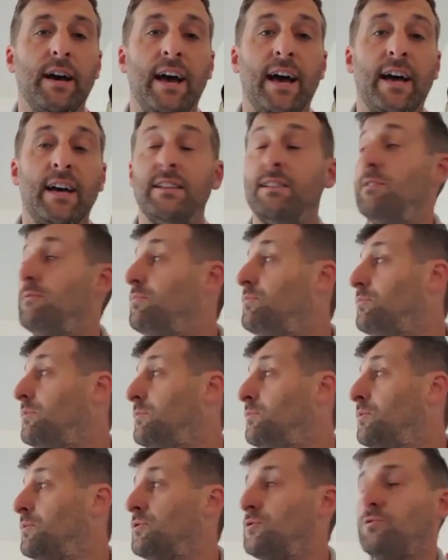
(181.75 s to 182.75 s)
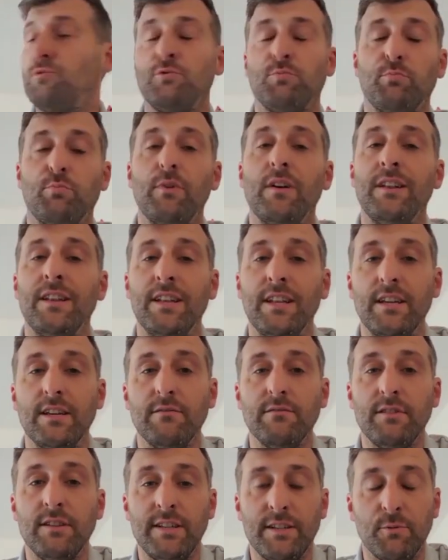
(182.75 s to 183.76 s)
and what was a
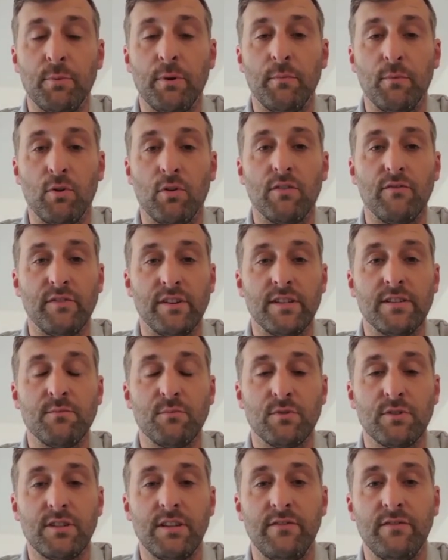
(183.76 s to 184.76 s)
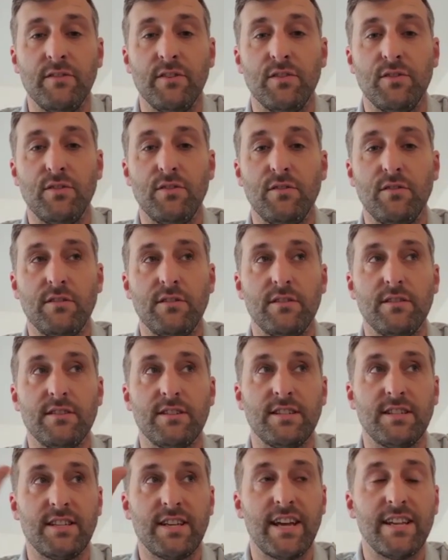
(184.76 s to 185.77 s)
li- little bit more convincing was even
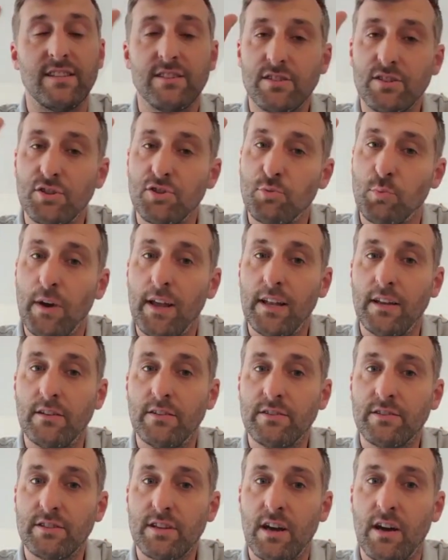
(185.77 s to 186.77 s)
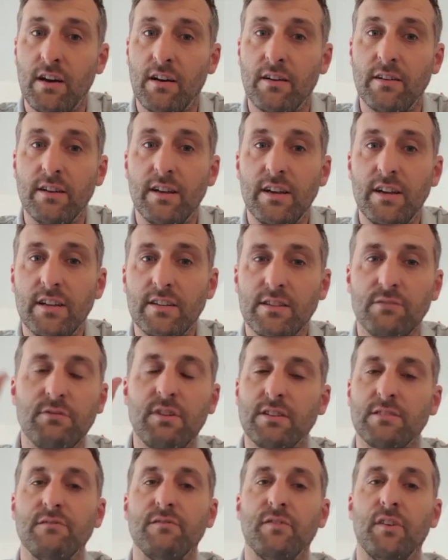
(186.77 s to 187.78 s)
tends to dwell at the start, so it
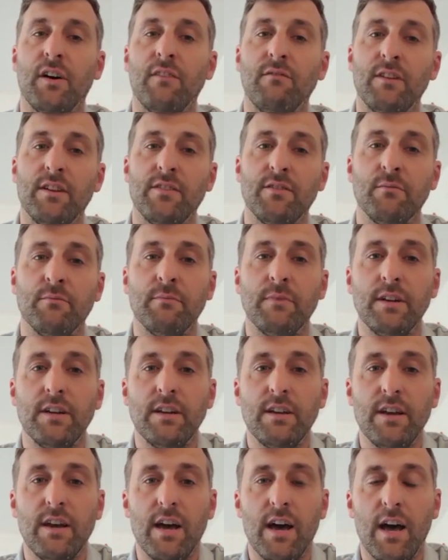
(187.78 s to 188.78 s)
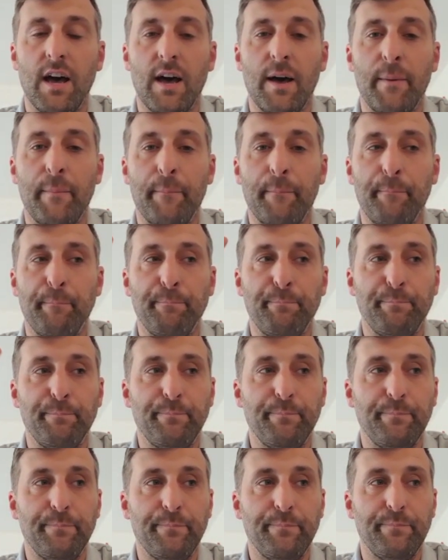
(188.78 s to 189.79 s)
doesn't find rhythm um,
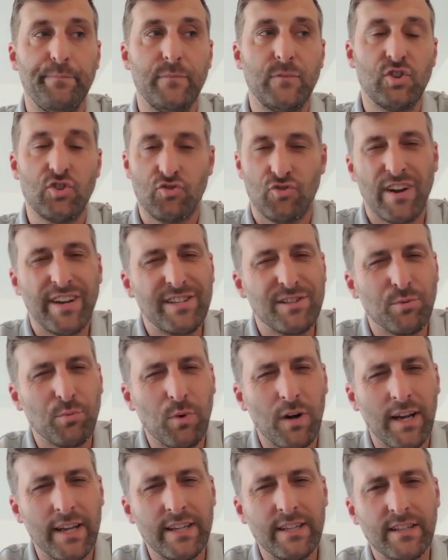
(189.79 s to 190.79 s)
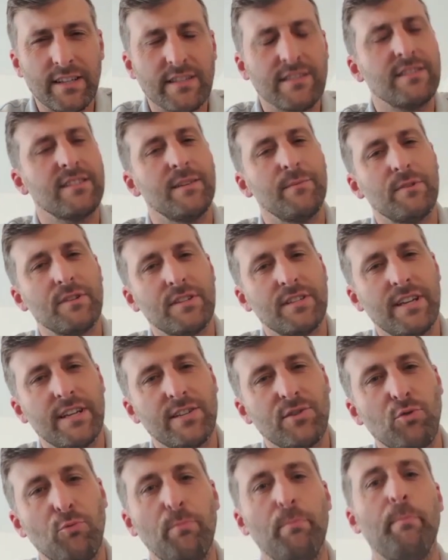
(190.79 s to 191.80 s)
straight away, doesn't seem to
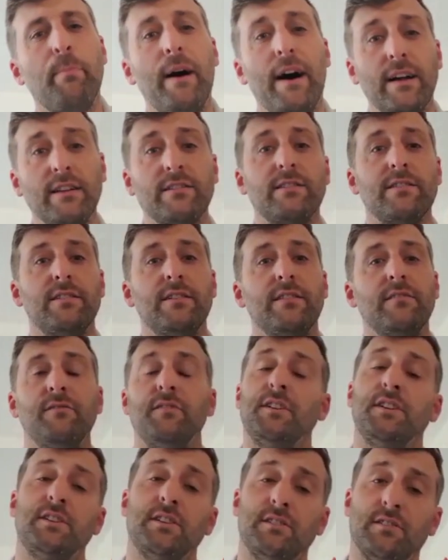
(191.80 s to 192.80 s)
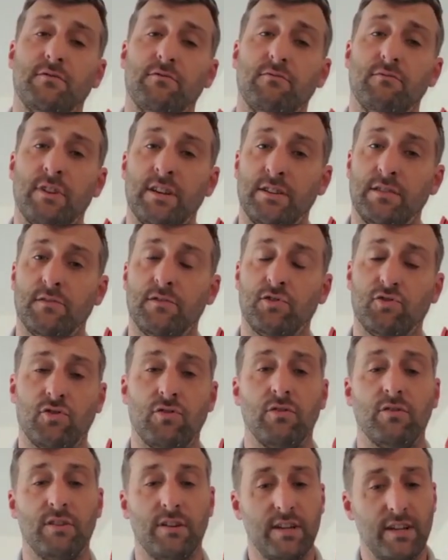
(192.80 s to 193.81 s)
settle, but finishes a race off
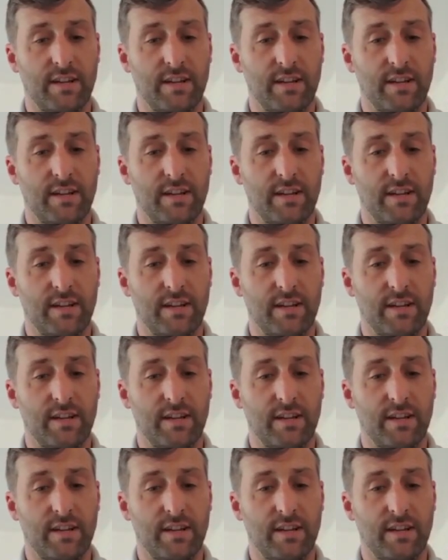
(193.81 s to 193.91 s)
strong,